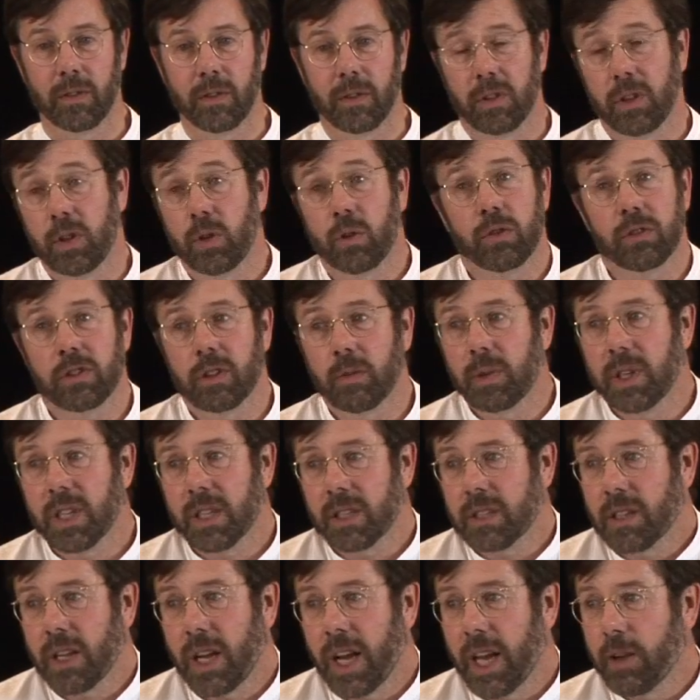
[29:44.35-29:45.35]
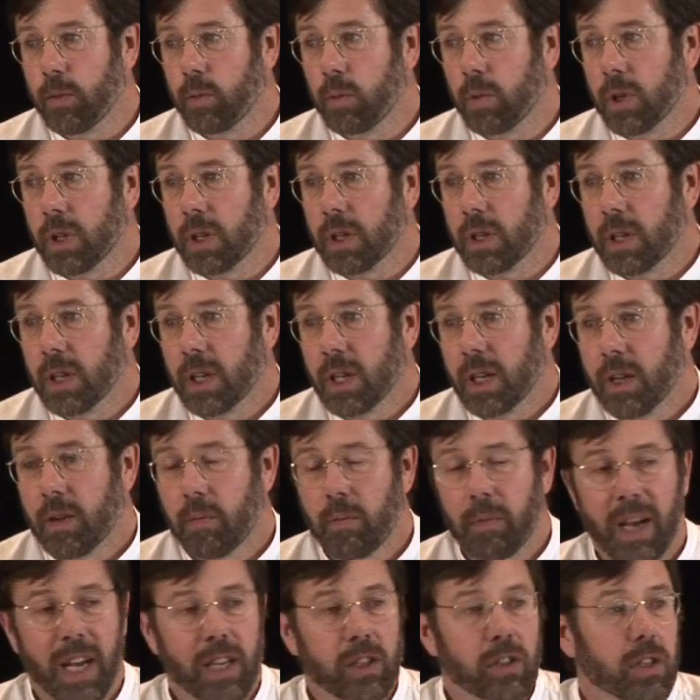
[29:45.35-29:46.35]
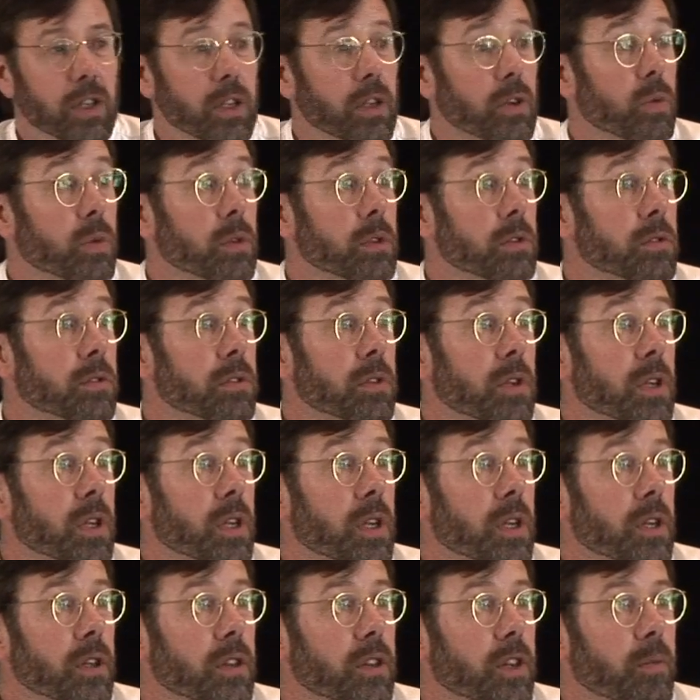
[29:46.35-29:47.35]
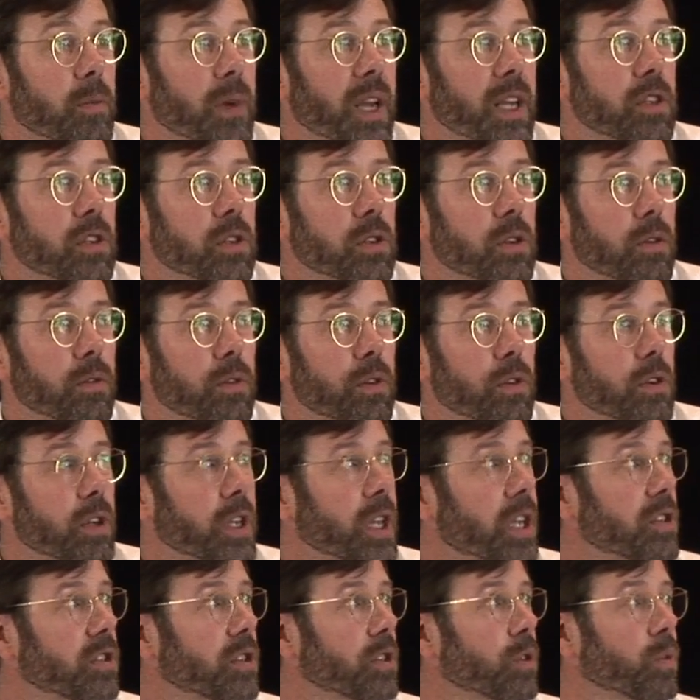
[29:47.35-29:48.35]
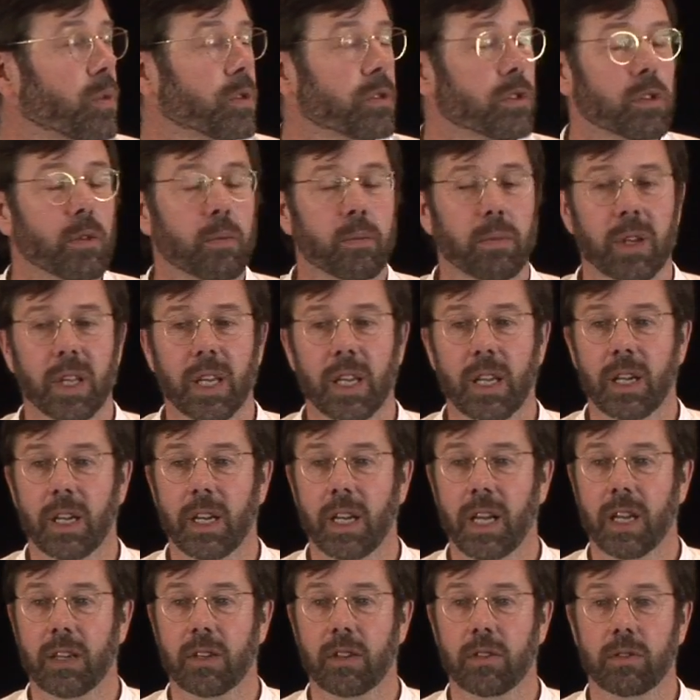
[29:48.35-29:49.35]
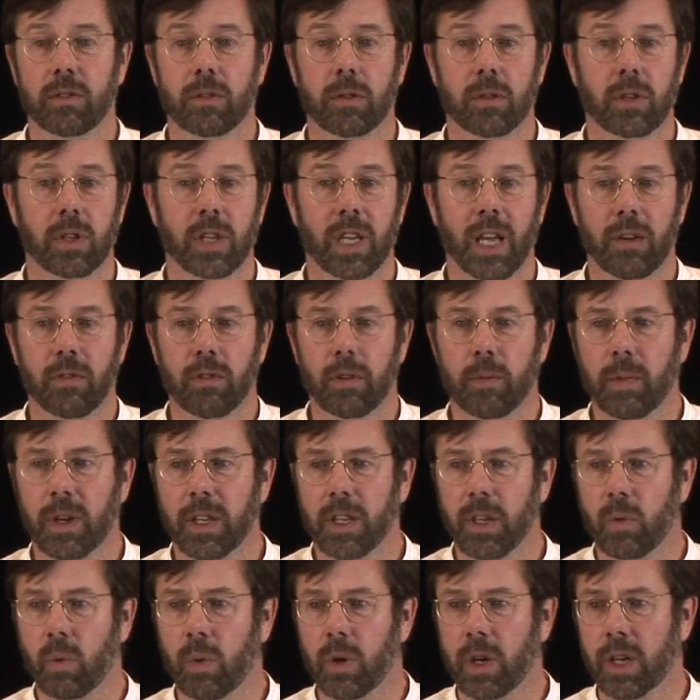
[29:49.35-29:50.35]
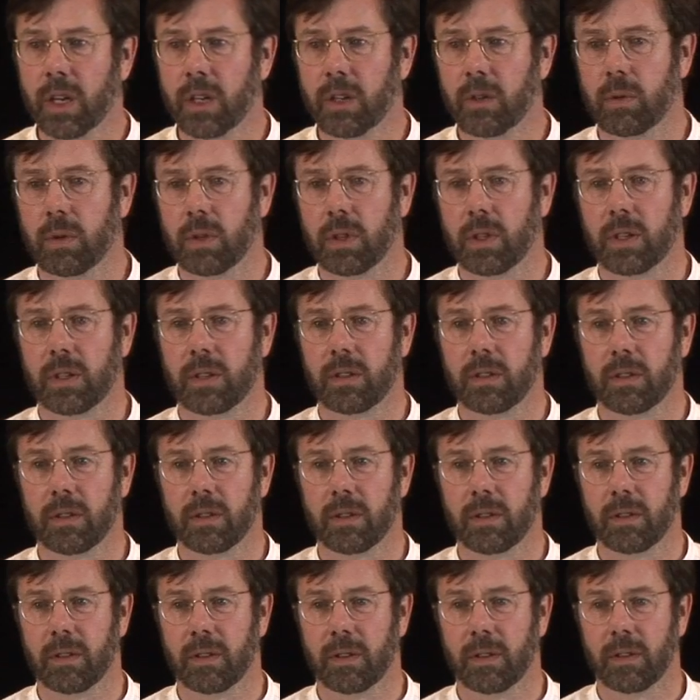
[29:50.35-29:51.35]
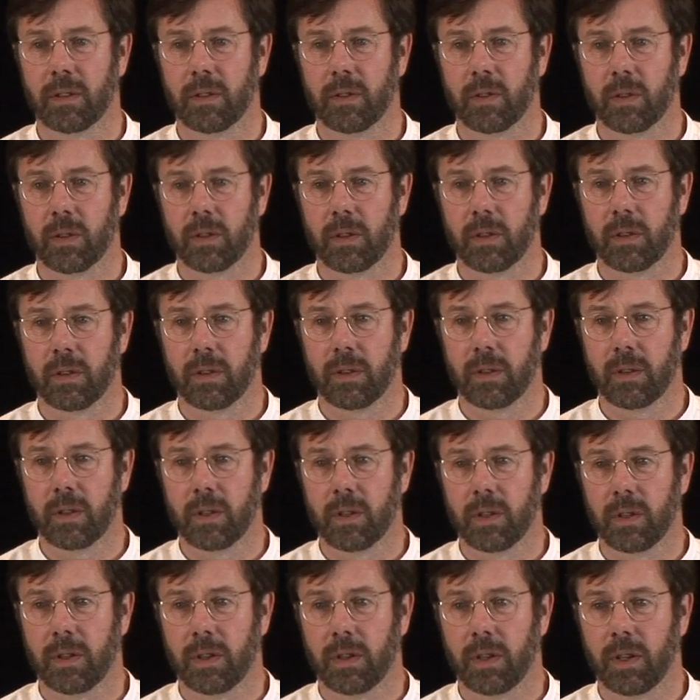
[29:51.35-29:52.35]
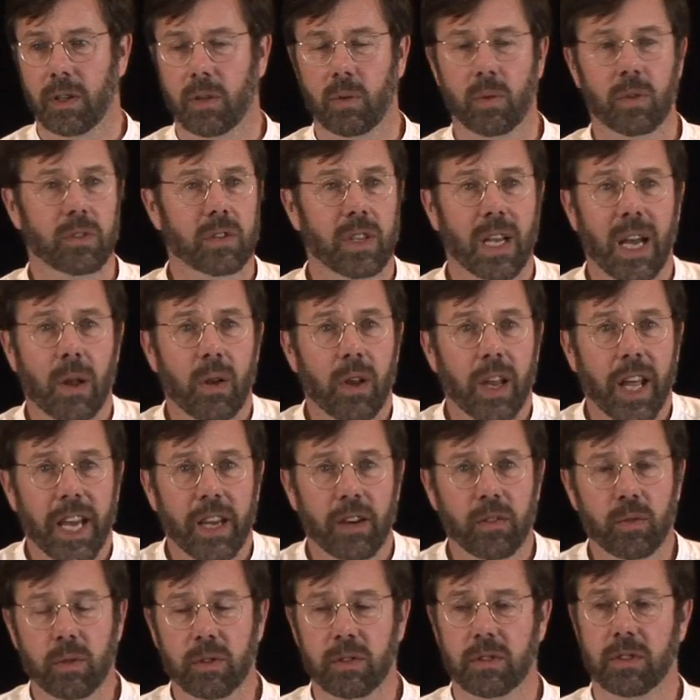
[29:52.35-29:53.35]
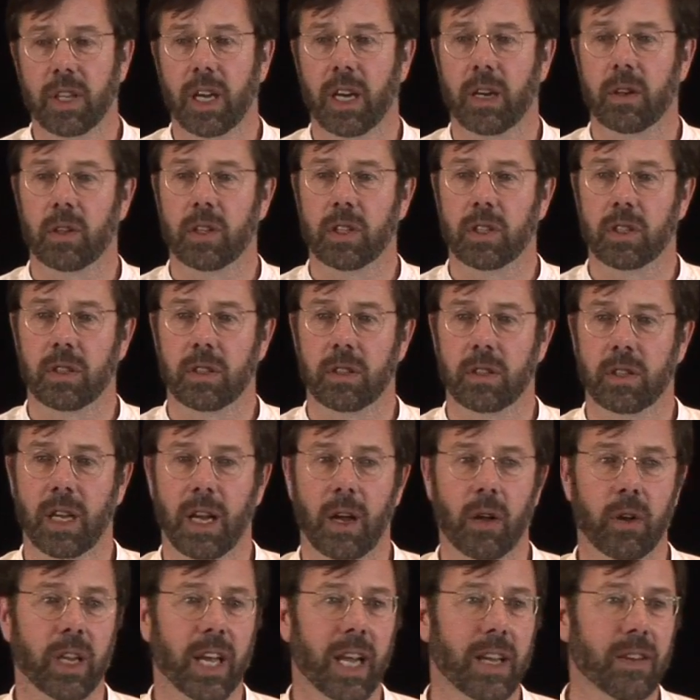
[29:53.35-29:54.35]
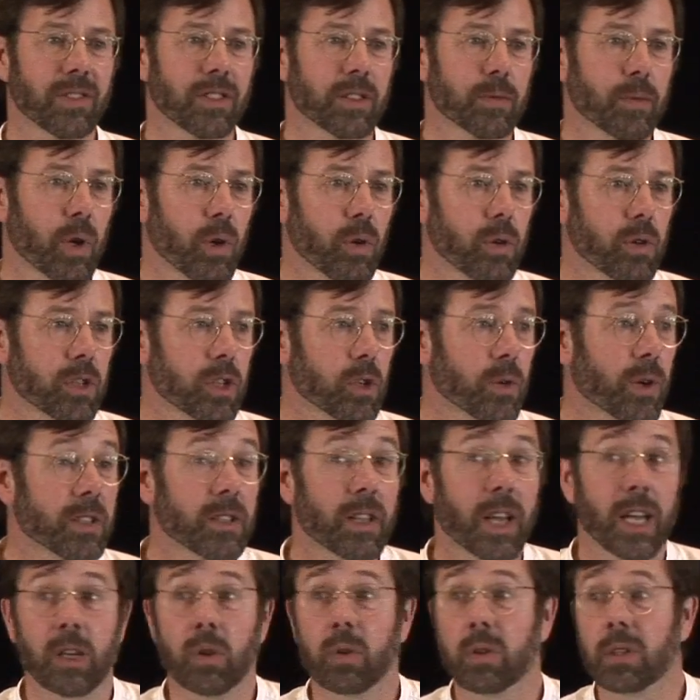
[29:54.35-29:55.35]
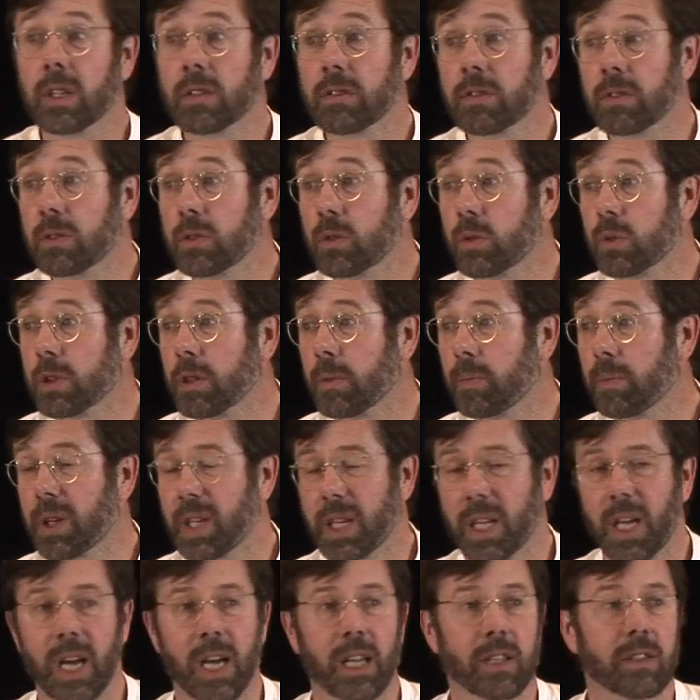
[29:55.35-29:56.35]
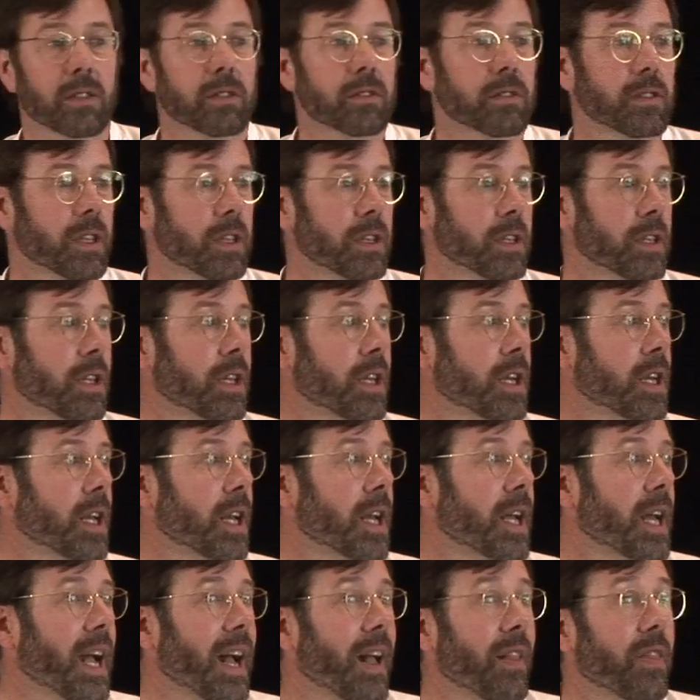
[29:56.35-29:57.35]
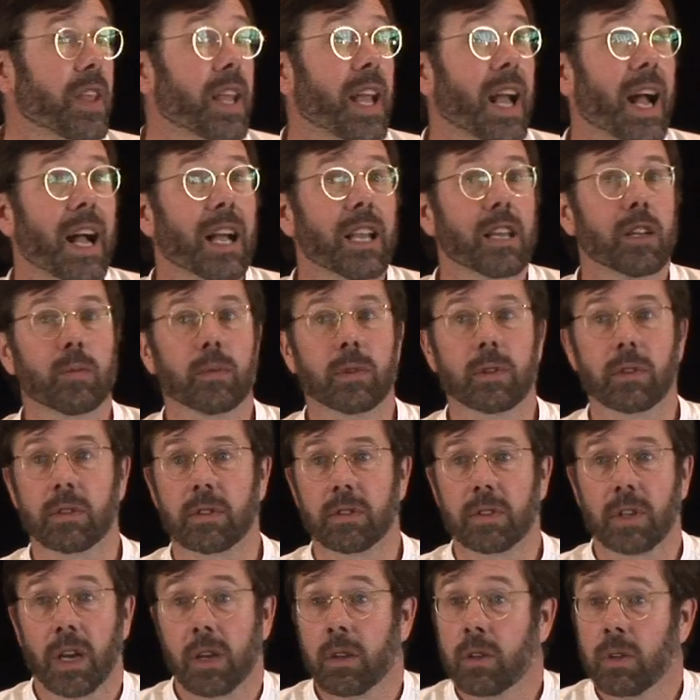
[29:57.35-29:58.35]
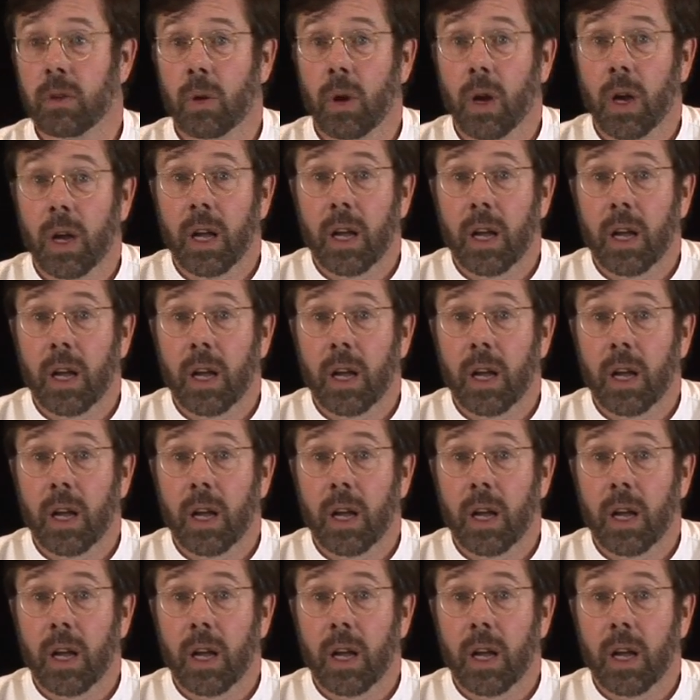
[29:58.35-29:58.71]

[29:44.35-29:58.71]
There used to be a time when the magic of creation was completely understood and everybody worked with it. It was how life was nourished, how life spoke to us, how you listened to the plants and the animals, how you